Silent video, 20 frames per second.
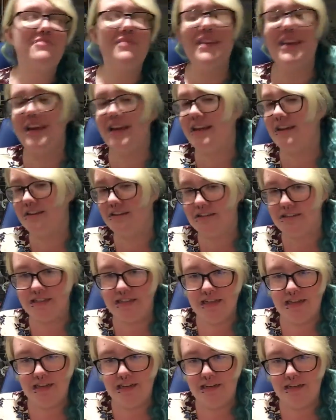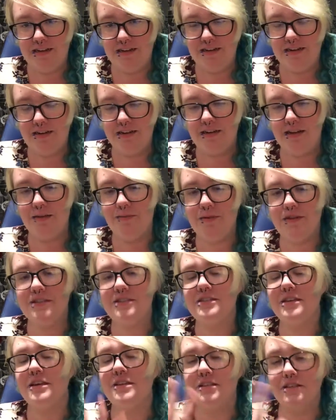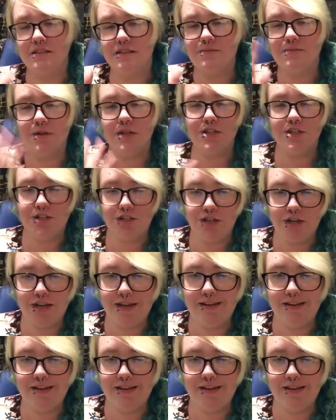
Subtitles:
And I'm gonna say this much,